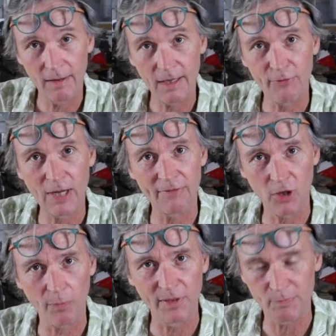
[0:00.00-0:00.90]
If you have the
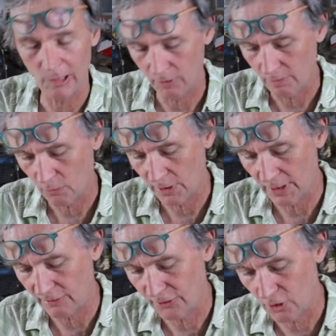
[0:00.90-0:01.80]
opposite problem, where you
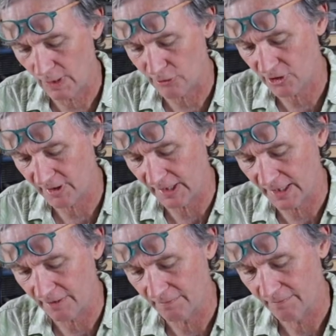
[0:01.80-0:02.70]
have too much
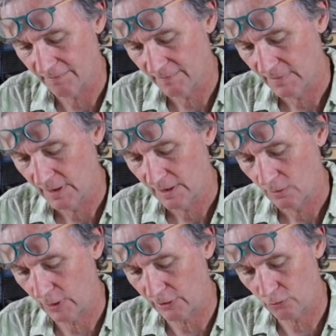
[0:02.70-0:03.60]
stick,
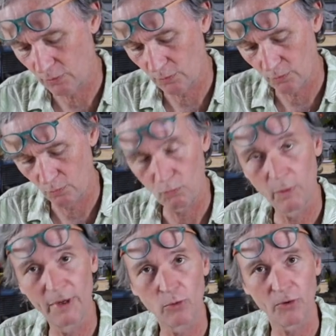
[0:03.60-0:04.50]
which when
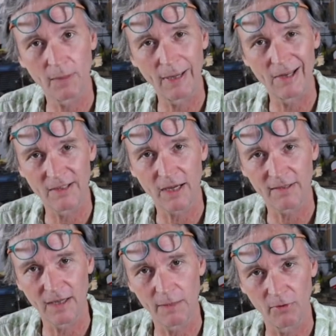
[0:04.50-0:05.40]
we're talking about duct
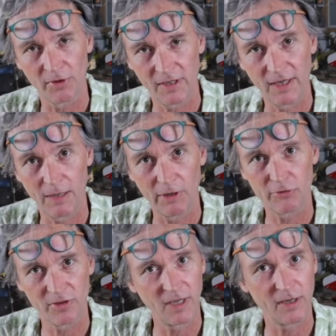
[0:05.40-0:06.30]
tape you'll see how much
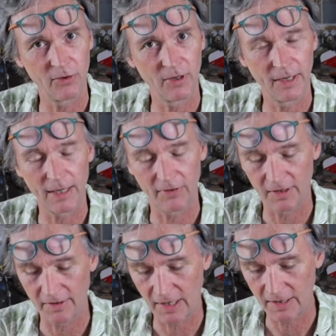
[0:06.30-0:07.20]
stick you can get
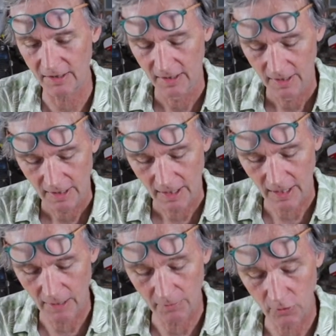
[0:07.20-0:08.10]
these days,
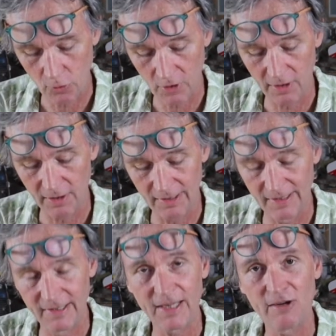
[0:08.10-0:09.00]
you can
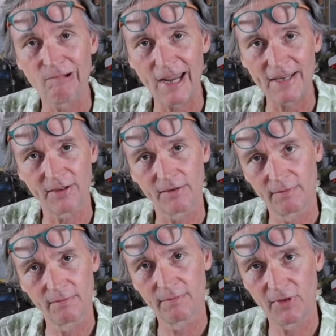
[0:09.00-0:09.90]
derate
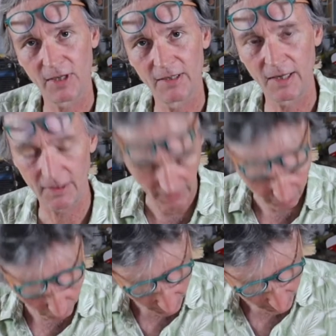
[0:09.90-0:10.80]
the adhesive by